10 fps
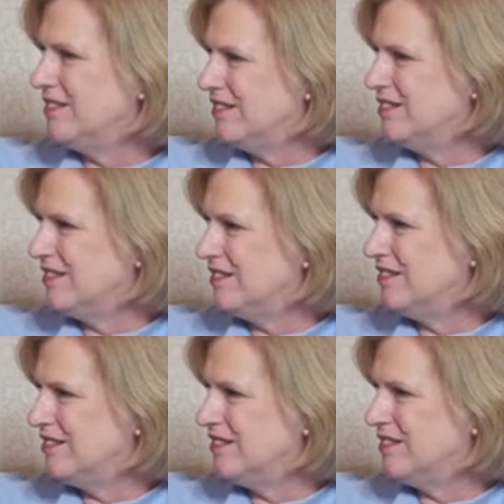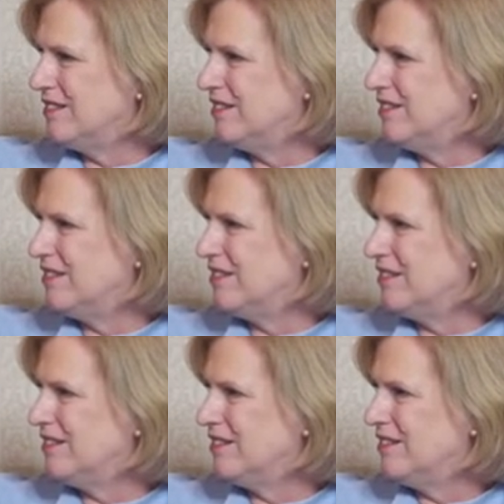
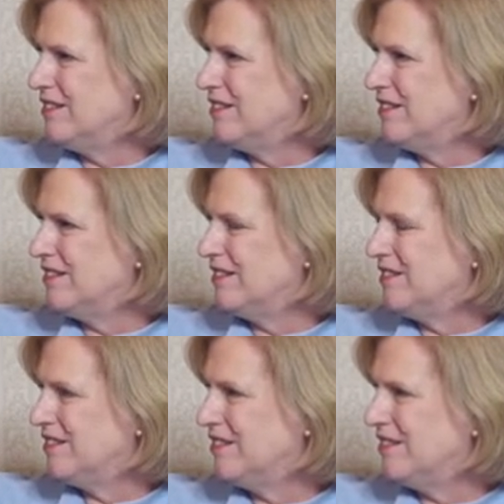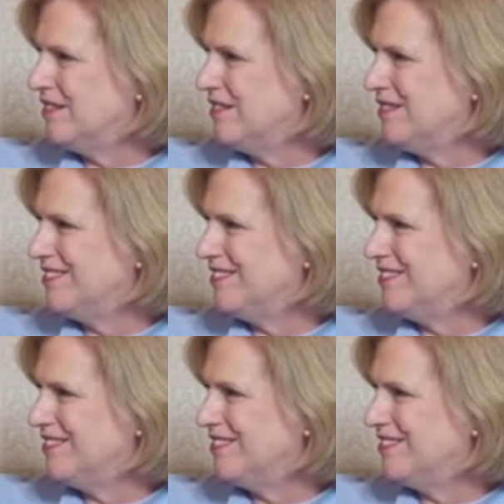This person isn't speaking.